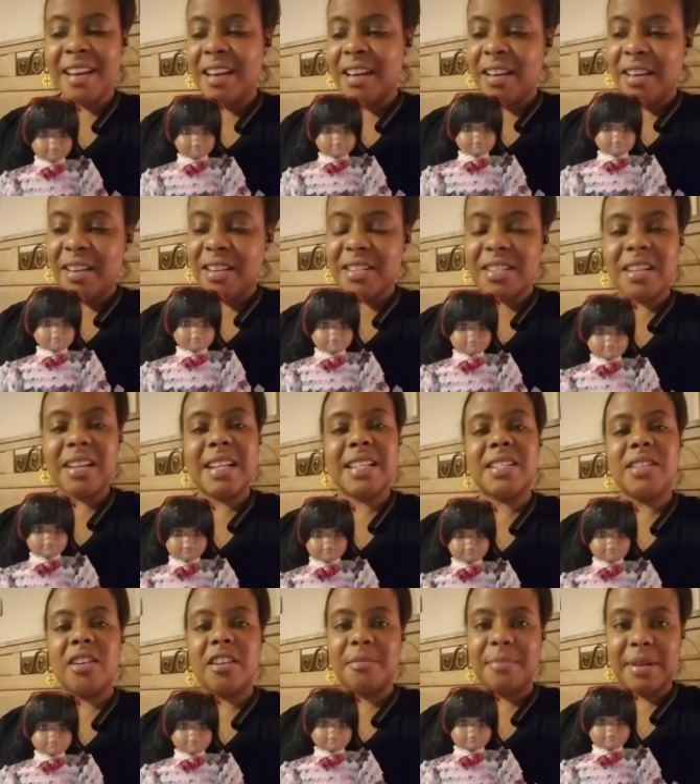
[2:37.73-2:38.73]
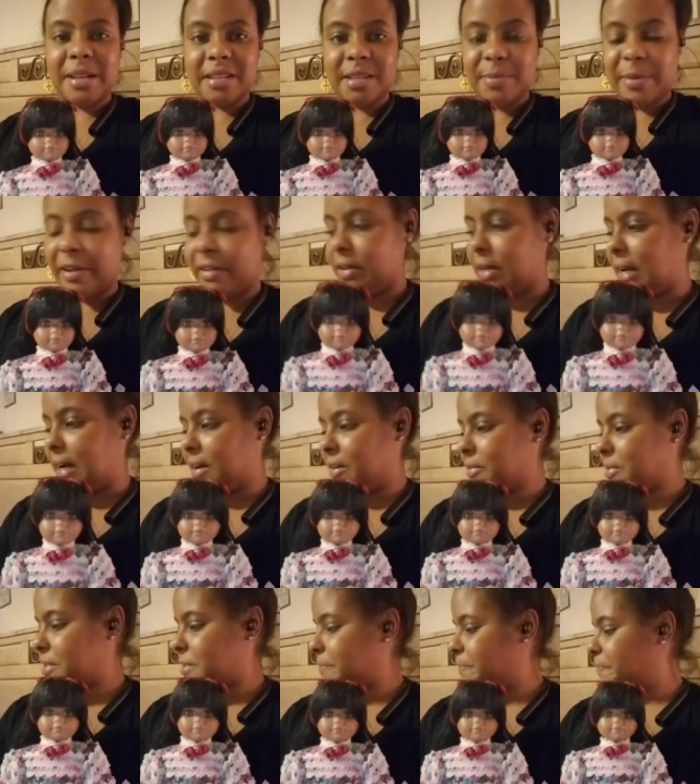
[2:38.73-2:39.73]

So let's talk about spirit dolls.